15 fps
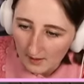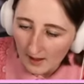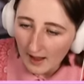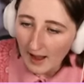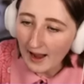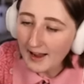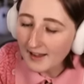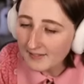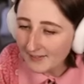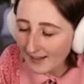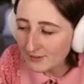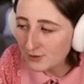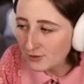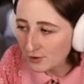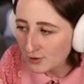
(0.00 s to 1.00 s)
I
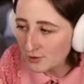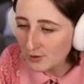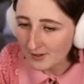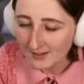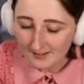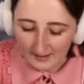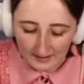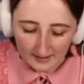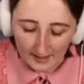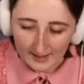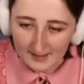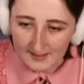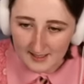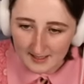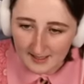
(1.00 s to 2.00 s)
that's true, Christine. I
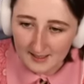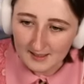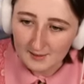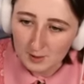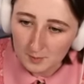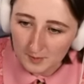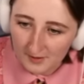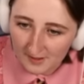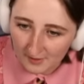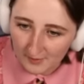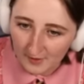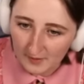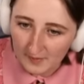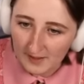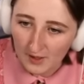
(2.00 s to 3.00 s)
did
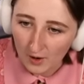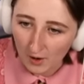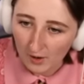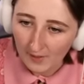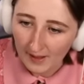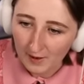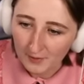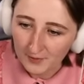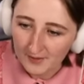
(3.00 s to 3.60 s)
specifically call out